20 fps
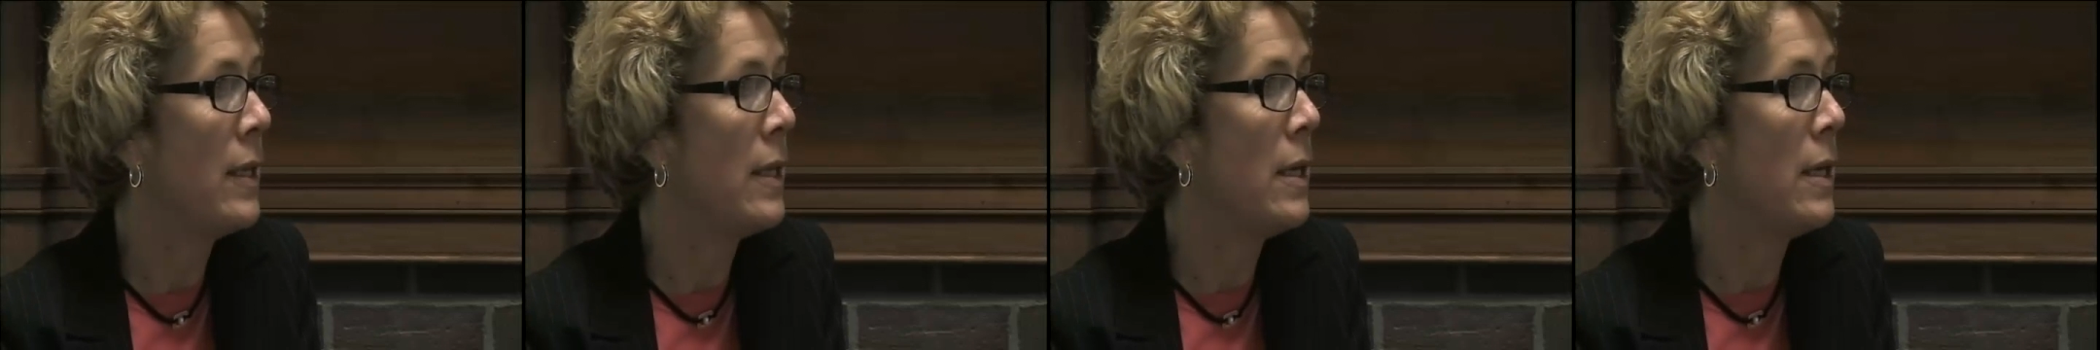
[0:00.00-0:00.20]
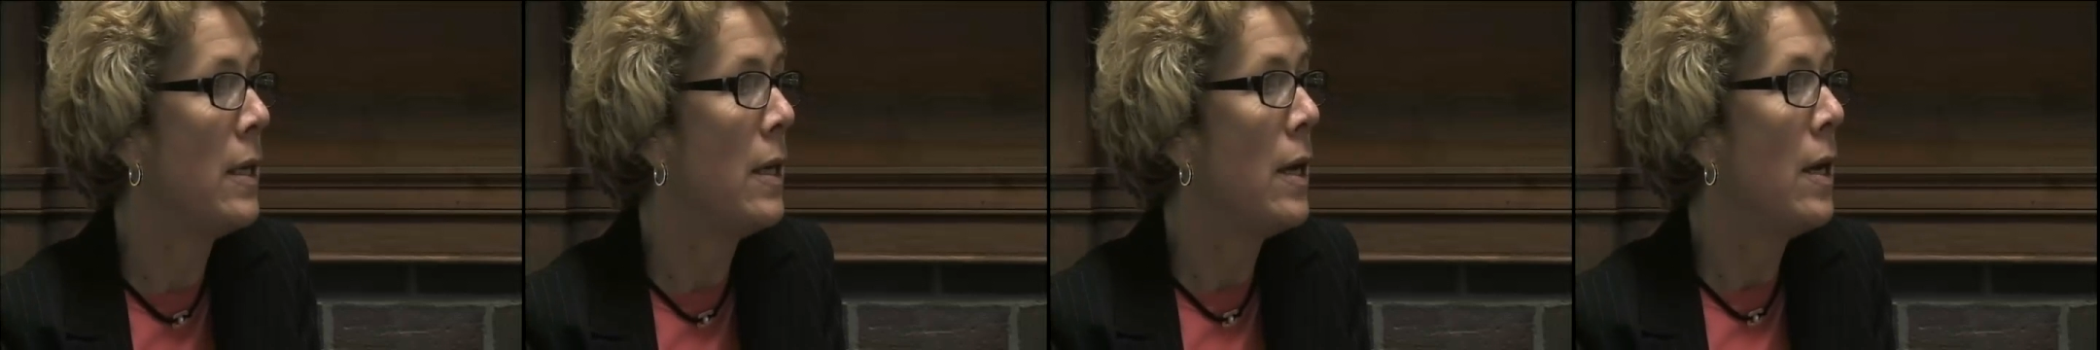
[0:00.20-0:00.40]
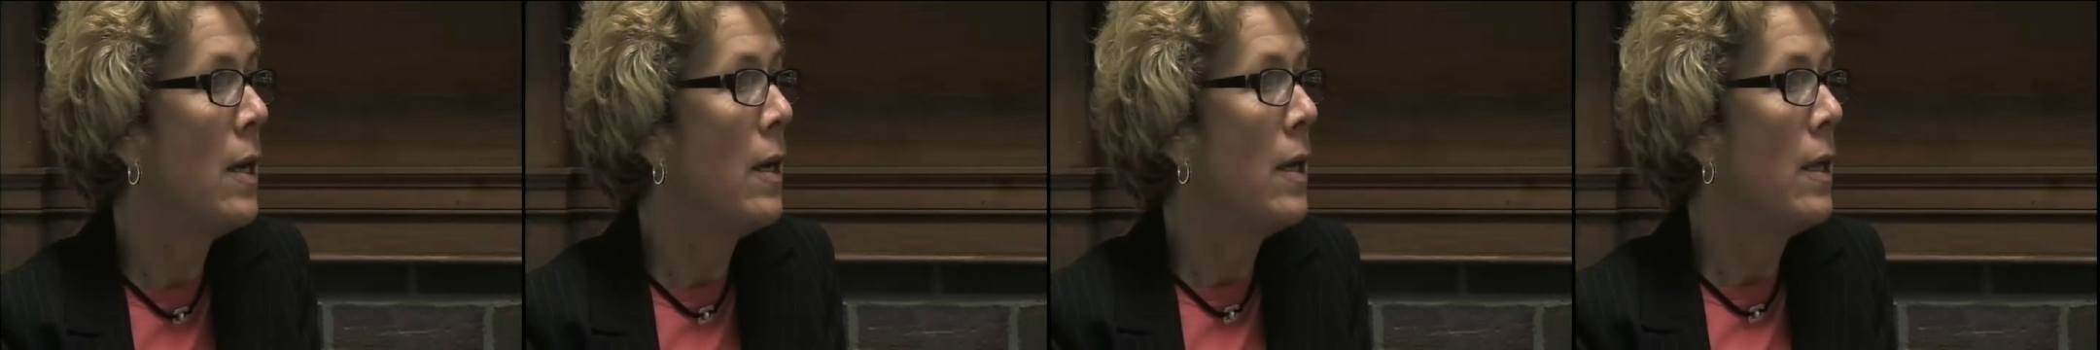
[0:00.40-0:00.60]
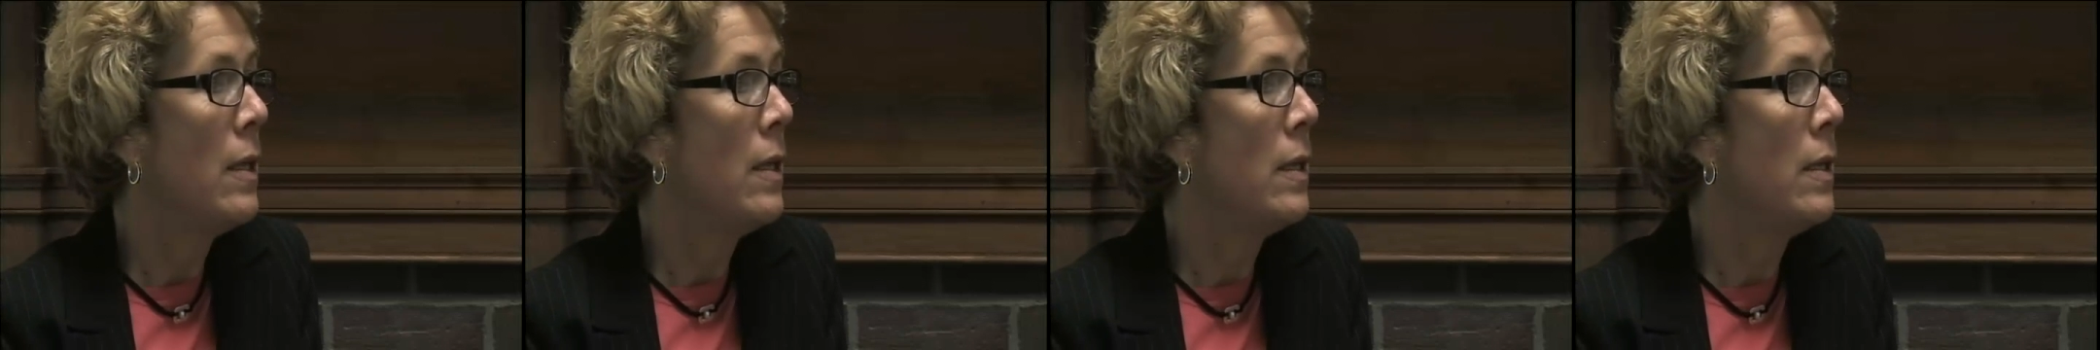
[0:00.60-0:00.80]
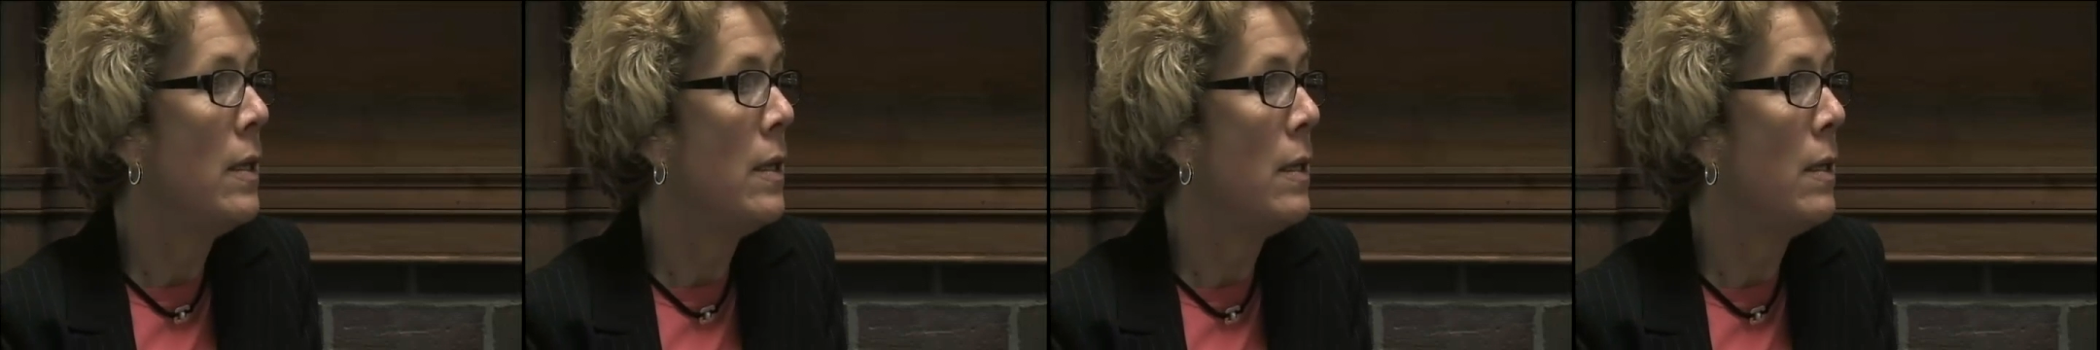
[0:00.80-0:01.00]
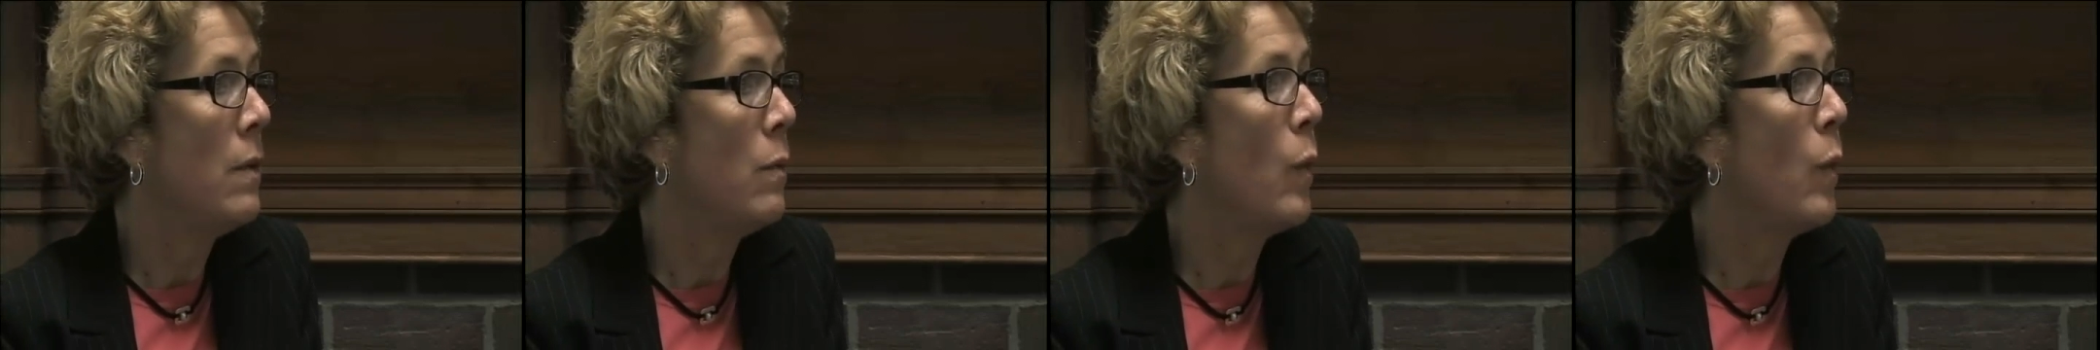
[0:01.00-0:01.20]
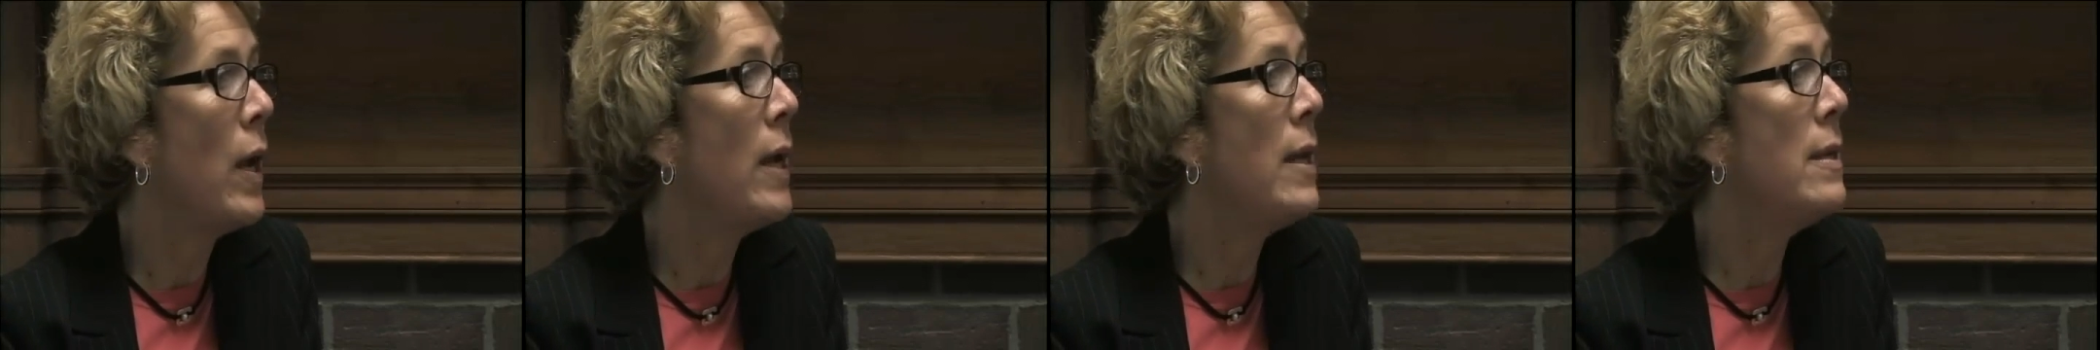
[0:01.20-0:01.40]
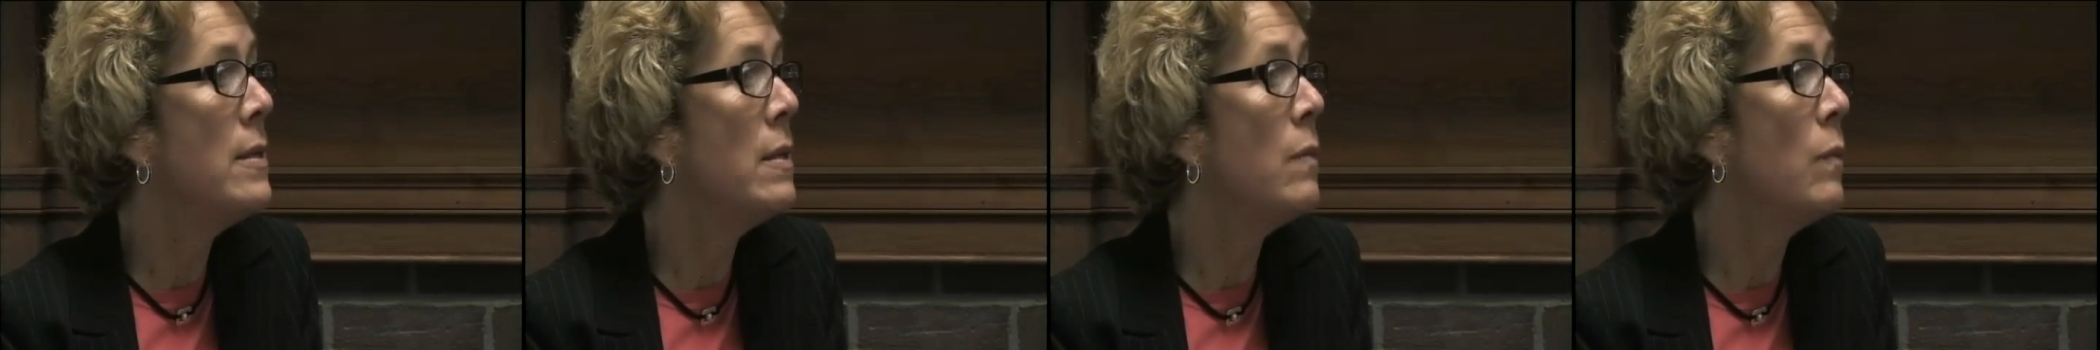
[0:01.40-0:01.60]
the
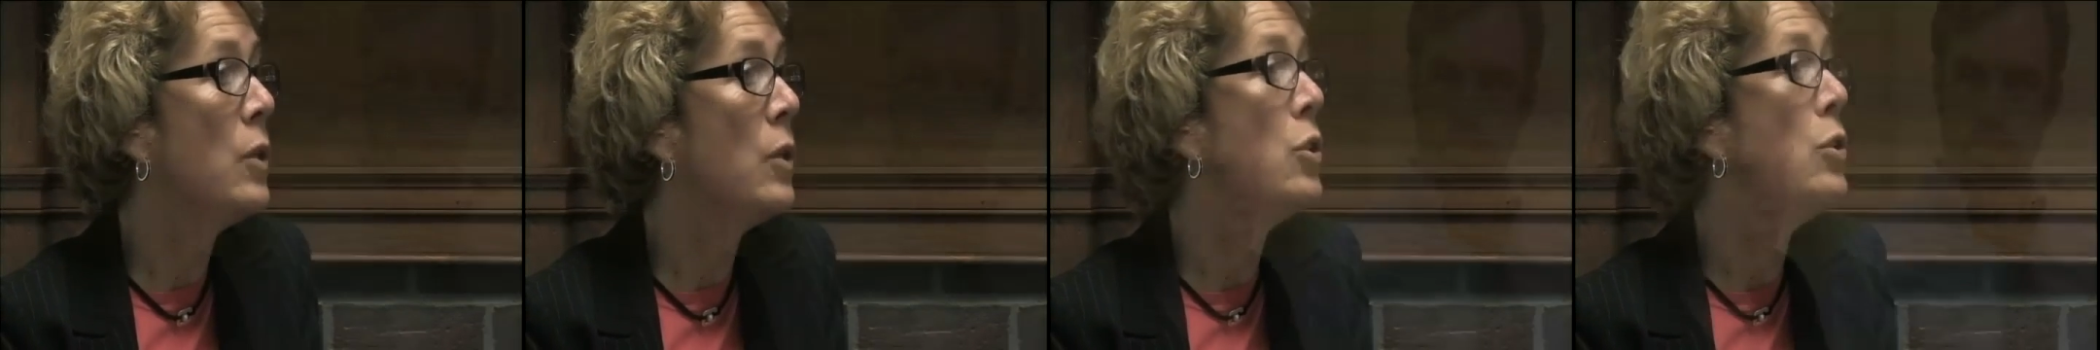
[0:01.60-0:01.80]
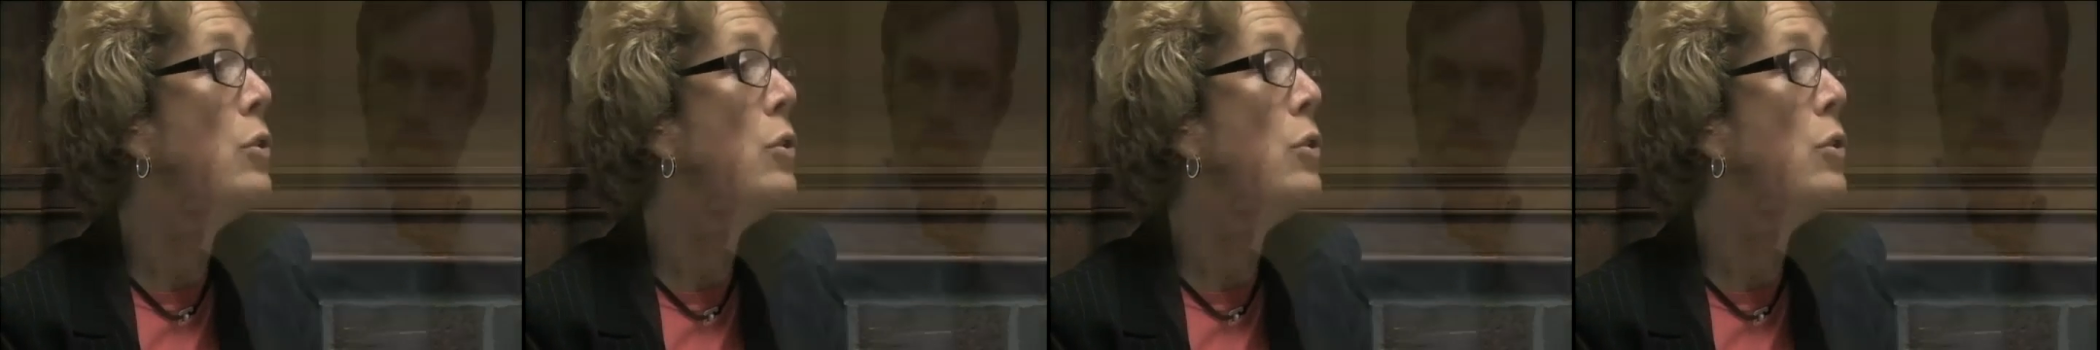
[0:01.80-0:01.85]
ways in which